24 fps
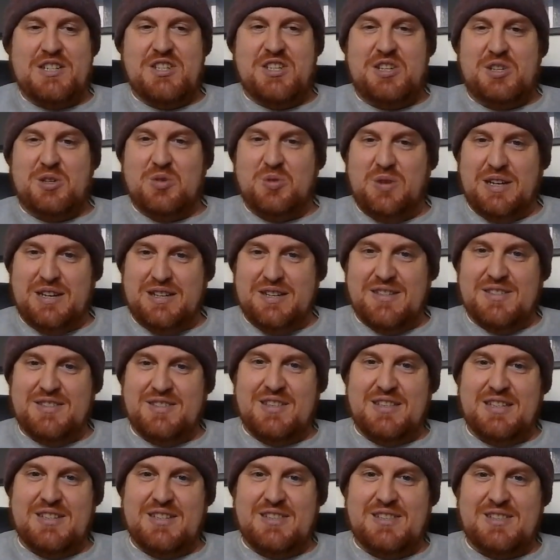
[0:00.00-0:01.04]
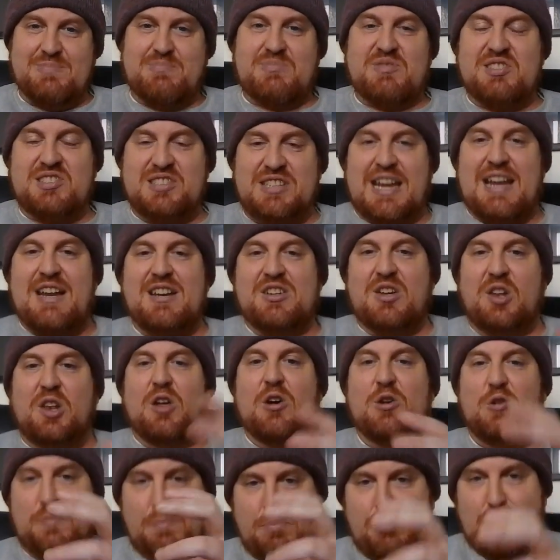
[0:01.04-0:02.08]
into is this
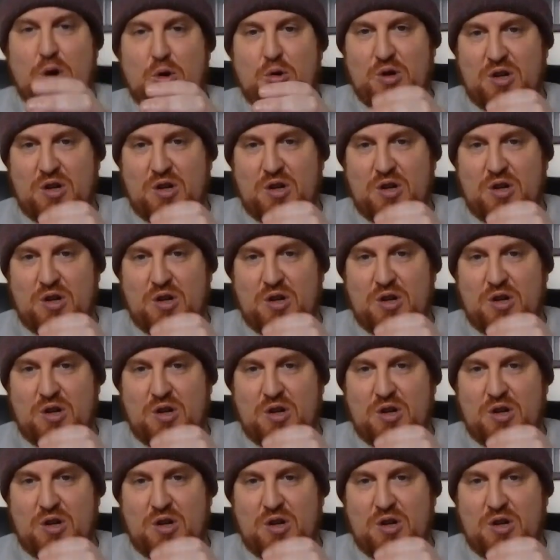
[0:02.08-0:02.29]
standalone